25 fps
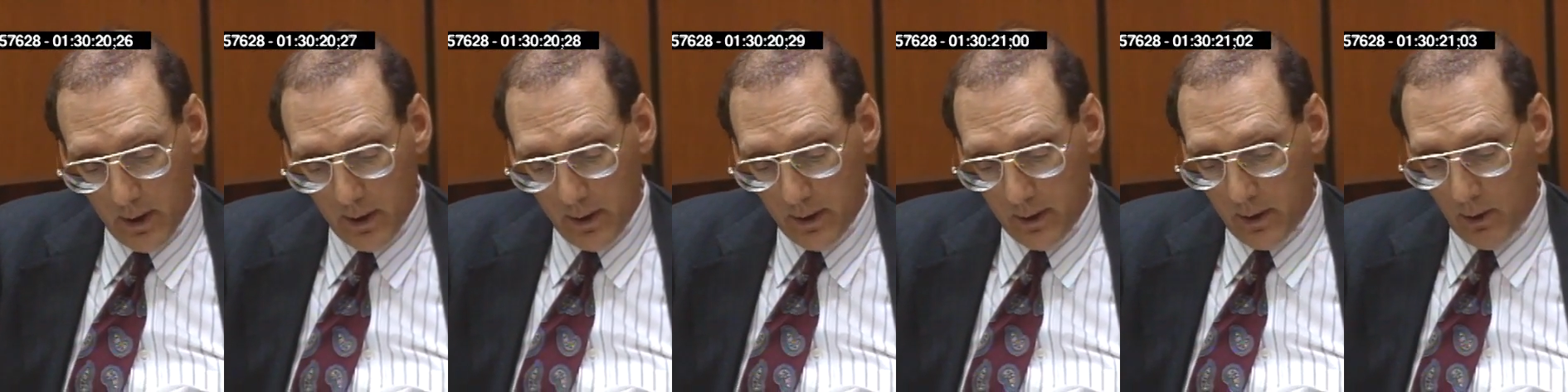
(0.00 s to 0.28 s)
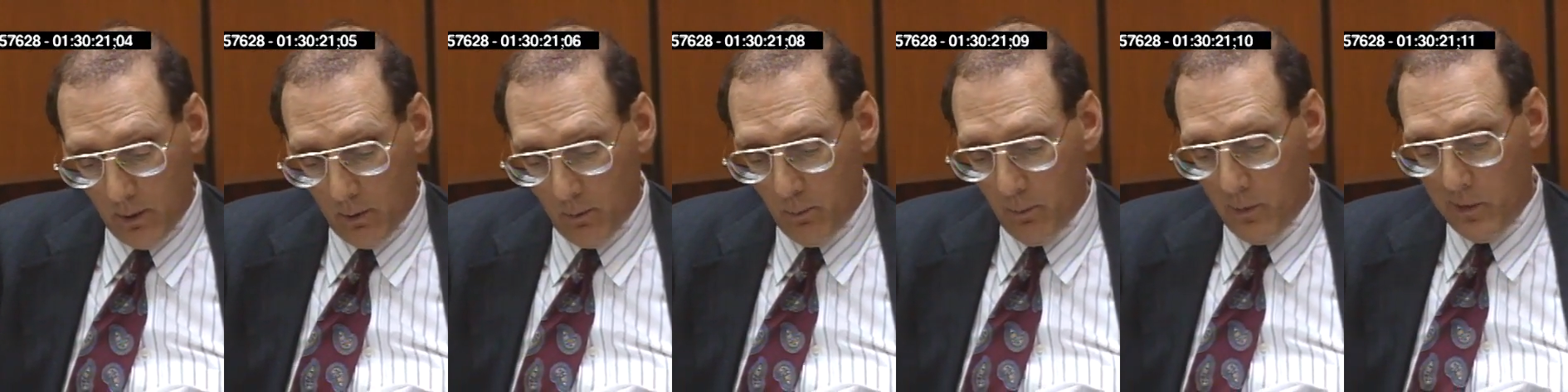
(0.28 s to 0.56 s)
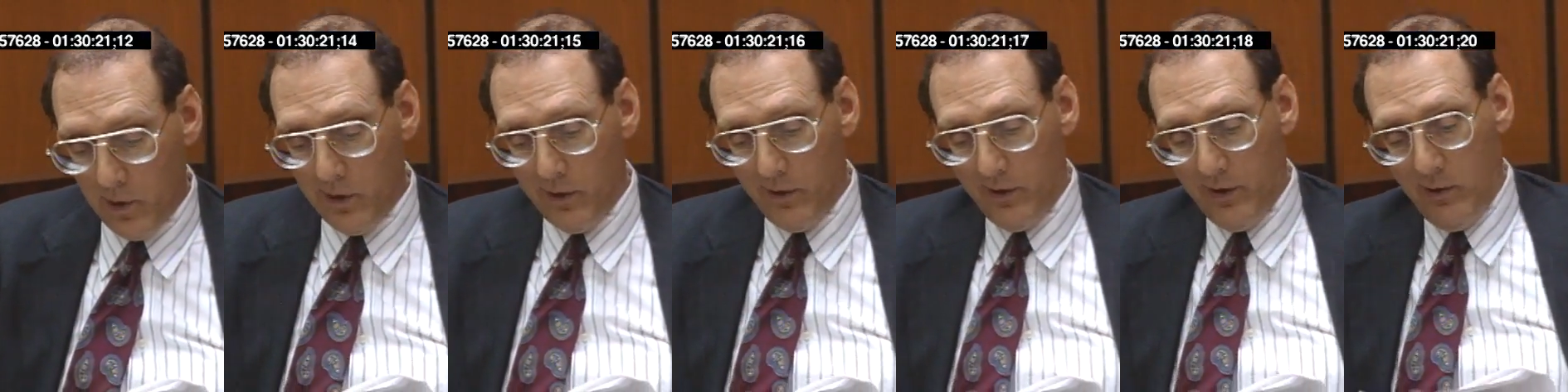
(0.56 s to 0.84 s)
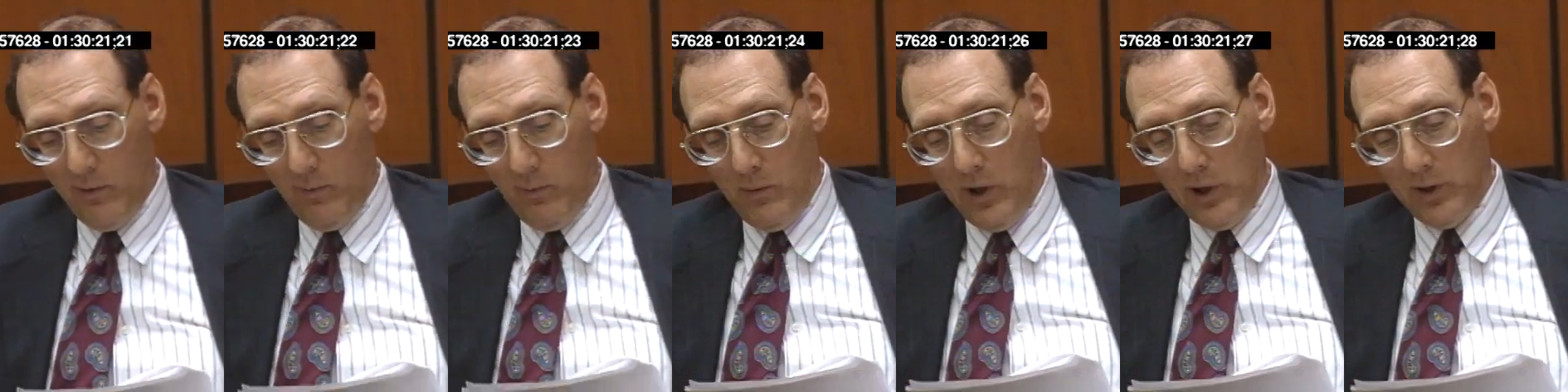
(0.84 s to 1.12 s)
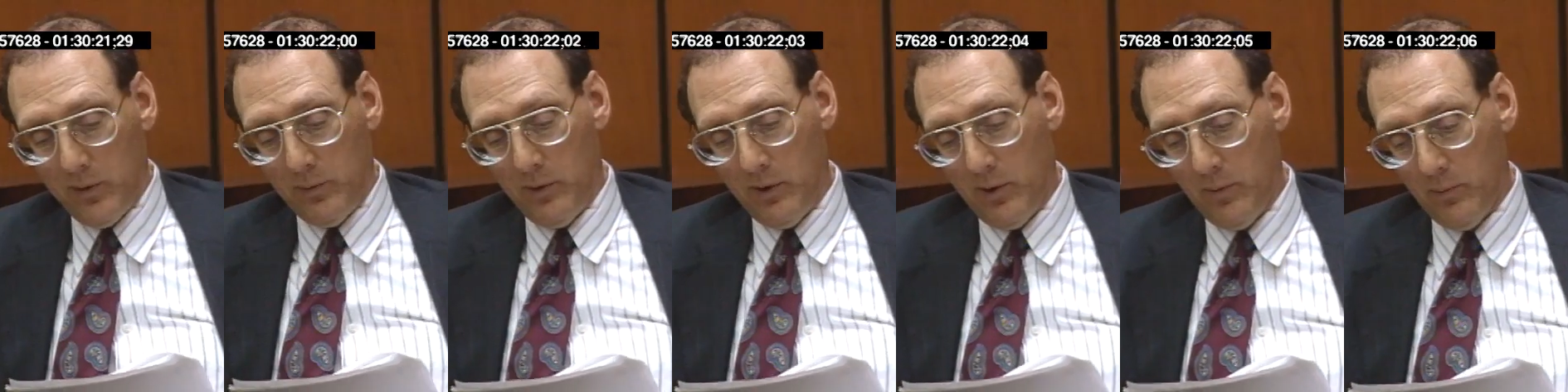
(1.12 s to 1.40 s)
There are
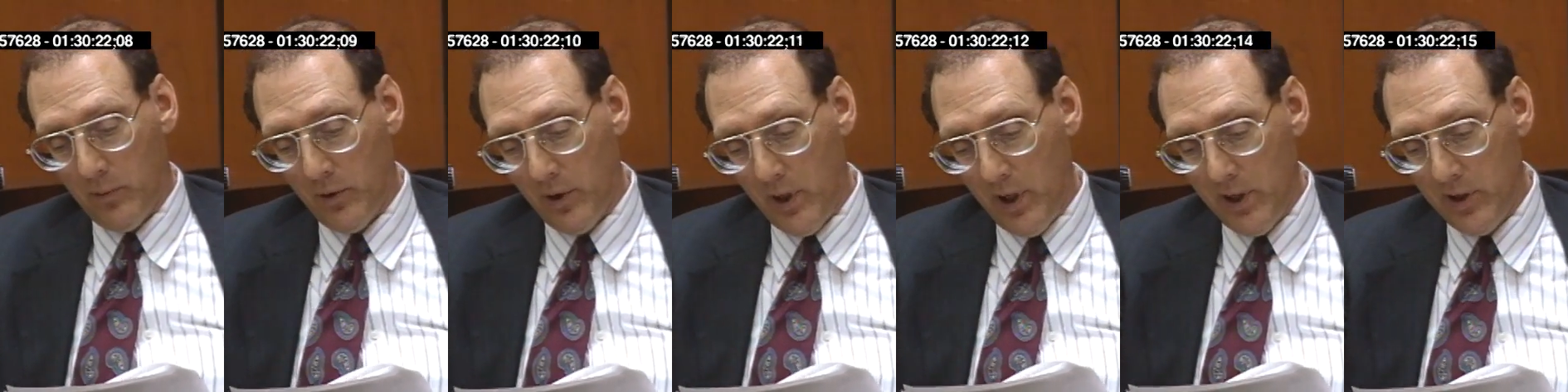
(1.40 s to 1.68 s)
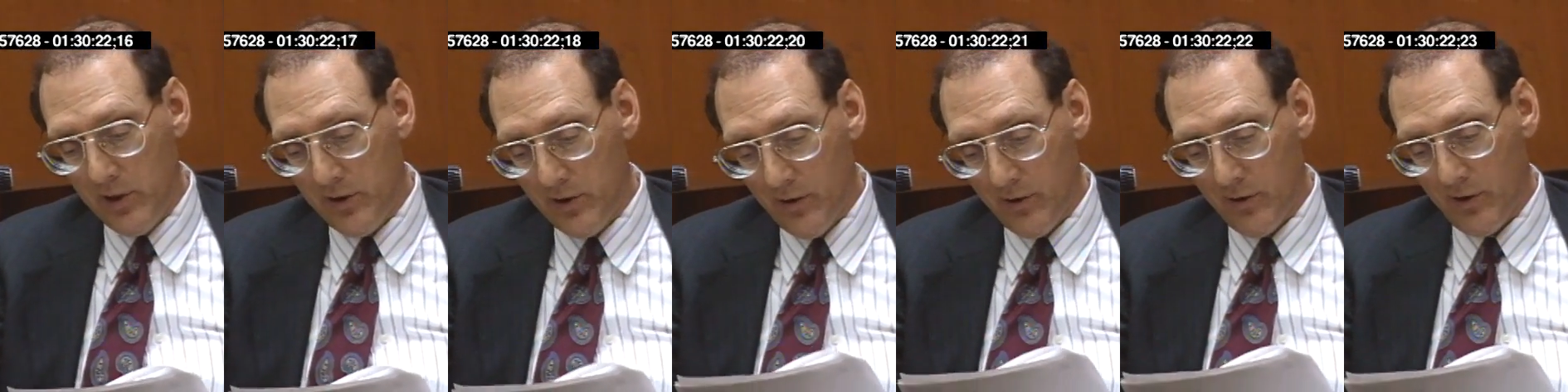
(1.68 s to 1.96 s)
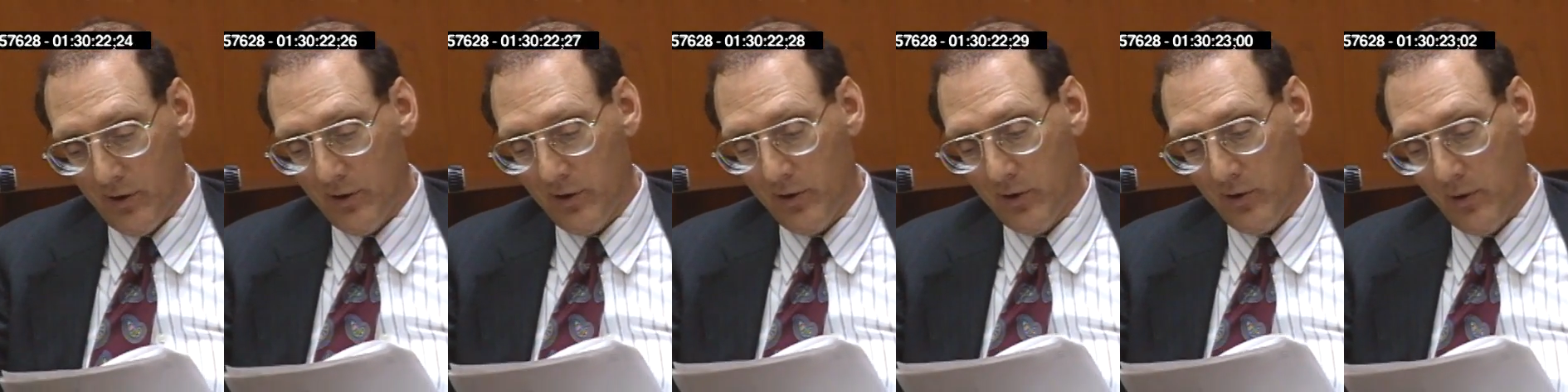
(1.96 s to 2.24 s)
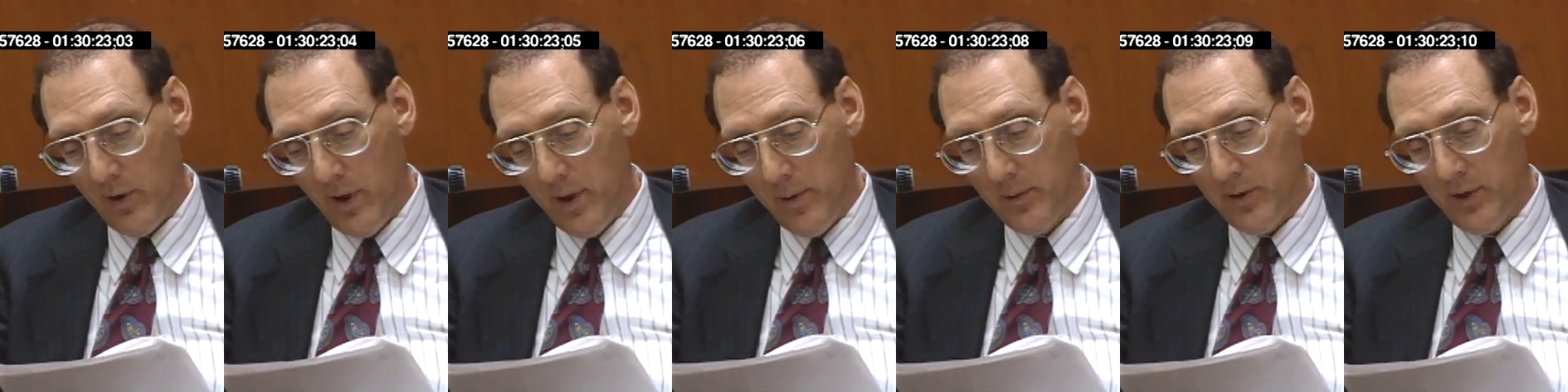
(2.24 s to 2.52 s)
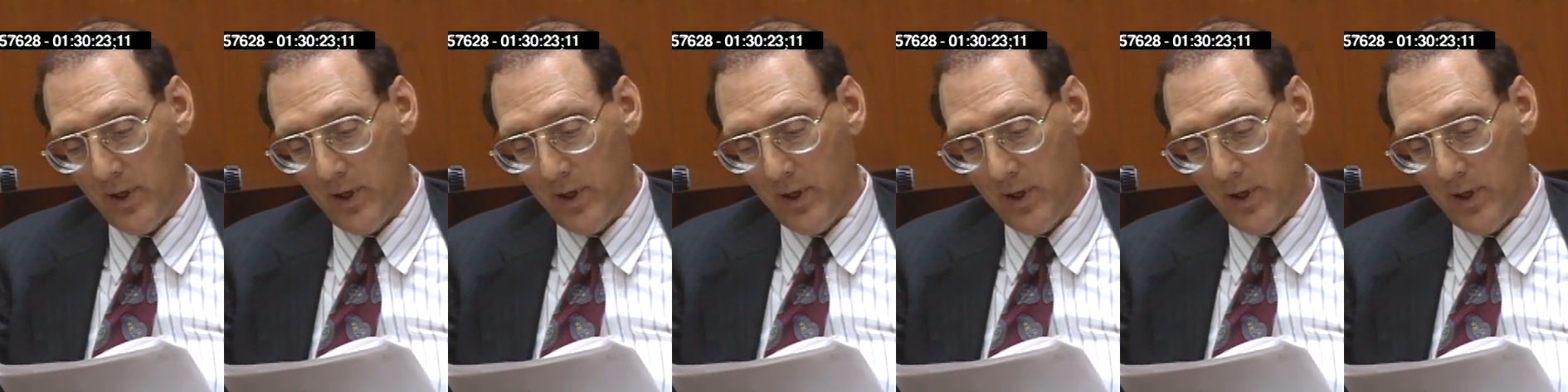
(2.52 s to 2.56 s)
multiple abrasions or scrapes